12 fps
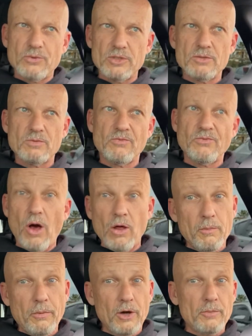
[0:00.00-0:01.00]
would fall
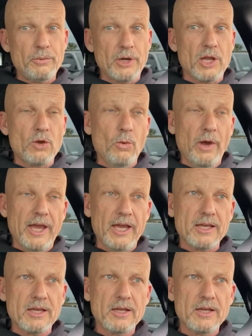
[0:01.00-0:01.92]
apart pretty quick.